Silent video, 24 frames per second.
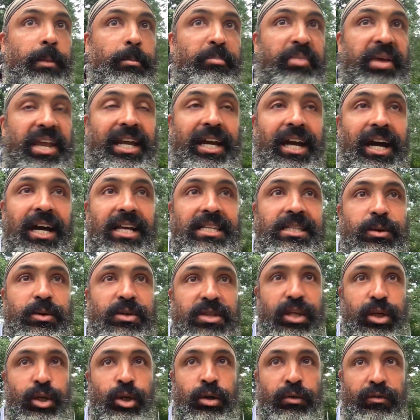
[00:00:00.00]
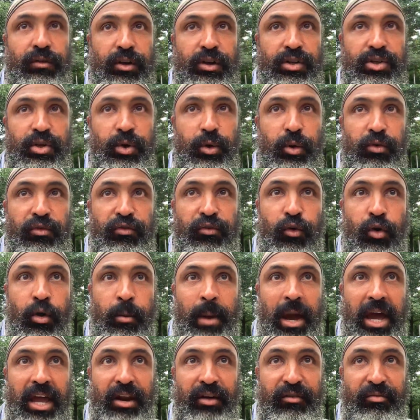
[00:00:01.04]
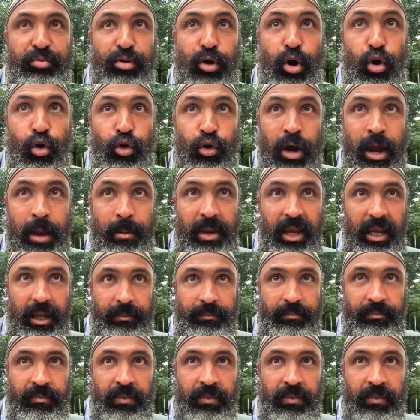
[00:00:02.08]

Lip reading: because it a universal format of programming,